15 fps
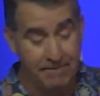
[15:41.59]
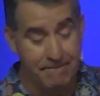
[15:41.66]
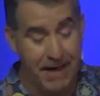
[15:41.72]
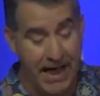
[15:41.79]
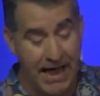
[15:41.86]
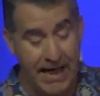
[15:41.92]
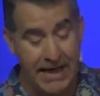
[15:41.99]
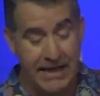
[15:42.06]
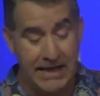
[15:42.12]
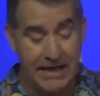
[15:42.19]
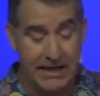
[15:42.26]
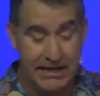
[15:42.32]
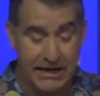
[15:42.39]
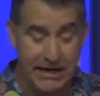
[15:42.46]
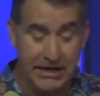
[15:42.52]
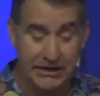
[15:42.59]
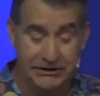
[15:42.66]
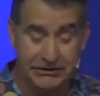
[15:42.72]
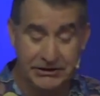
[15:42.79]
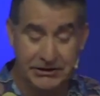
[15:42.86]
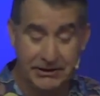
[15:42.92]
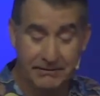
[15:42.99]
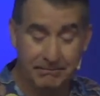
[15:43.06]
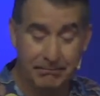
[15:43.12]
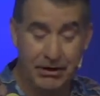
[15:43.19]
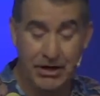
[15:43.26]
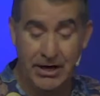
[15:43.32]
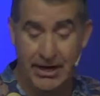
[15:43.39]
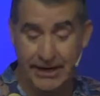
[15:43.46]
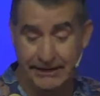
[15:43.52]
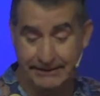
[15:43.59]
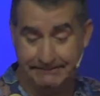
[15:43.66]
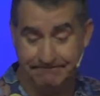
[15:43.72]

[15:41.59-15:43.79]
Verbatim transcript: by his blood.